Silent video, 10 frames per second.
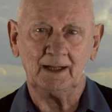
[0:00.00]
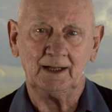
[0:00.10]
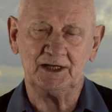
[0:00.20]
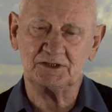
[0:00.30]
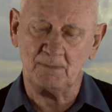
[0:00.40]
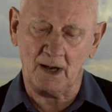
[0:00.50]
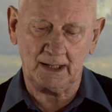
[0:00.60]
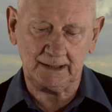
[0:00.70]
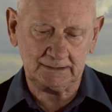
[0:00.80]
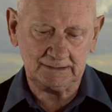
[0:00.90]
His
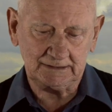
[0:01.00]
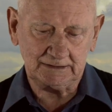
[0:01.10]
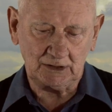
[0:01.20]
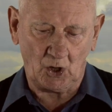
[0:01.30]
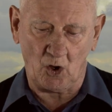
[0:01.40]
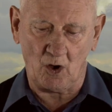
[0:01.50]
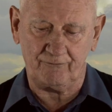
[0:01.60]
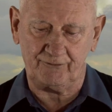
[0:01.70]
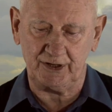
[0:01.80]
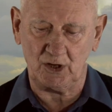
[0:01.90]
mind, a
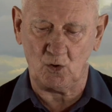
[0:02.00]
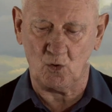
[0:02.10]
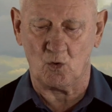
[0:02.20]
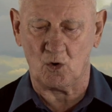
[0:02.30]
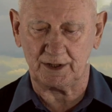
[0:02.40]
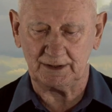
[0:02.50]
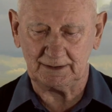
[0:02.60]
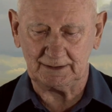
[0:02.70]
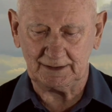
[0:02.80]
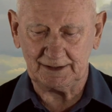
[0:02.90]
hovering hawk,
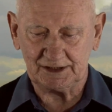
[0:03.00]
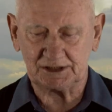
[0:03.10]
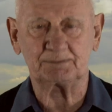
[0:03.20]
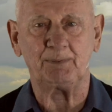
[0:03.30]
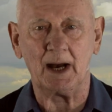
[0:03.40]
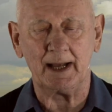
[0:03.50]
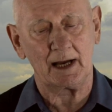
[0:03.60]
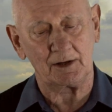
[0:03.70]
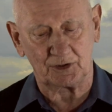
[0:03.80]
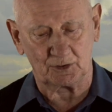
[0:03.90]
spied
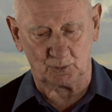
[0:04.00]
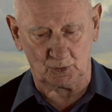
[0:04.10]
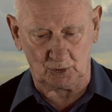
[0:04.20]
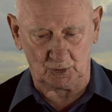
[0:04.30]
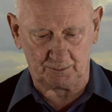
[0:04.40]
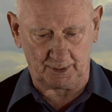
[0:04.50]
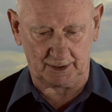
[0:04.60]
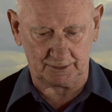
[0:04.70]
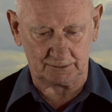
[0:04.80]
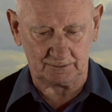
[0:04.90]
out the world
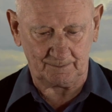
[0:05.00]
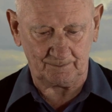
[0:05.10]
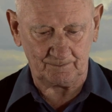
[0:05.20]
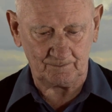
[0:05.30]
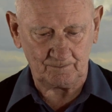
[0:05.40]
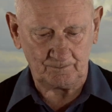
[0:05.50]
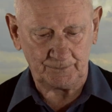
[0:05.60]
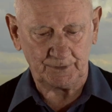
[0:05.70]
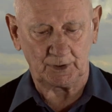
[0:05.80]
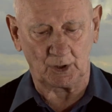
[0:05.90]
below.
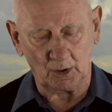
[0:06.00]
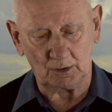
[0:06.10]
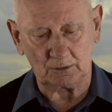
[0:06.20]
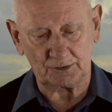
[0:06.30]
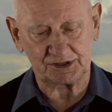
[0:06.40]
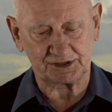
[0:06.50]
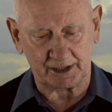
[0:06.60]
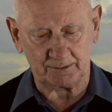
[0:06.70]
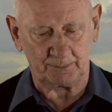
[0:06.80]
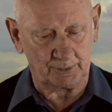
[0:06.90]
Gold
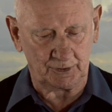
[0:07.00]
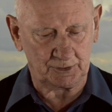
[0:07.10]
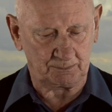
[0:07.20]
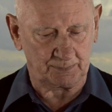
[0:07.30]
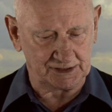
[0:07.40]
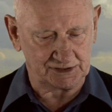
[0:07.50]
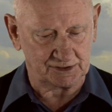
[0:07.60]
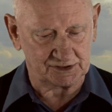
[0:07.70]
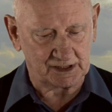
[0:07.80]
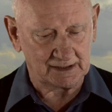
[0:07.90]
sunburnt
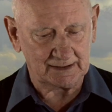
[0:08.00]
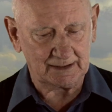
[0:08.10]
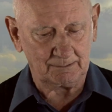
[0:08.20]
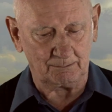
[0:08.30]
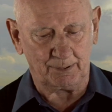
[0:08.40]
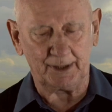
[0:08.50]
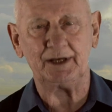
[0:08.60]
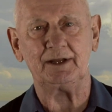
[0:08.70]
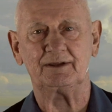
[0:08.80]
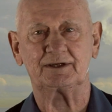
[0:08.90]
beaches
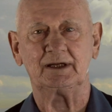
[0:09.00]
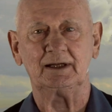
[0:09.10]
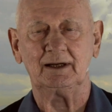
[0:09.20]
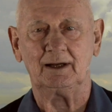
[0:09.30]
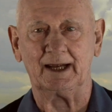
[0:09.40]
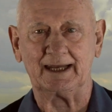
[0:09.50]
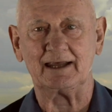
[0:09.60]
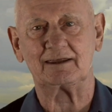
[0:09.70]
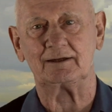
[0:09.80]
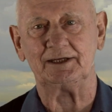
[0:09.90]
bathed like
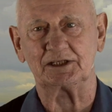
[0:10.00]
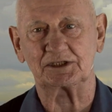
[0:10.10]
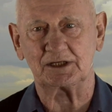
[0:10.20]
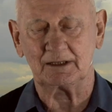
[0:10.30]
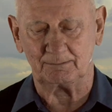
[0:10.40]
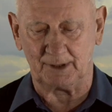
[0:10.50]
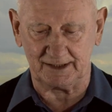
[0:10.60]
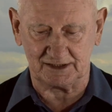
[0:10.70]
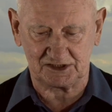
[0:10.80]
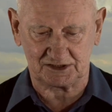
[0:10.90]
athletes by
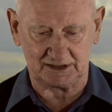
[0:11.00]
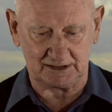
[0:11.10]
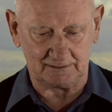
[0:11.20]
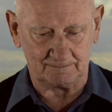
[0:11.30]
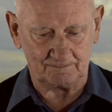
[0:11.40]
the sea.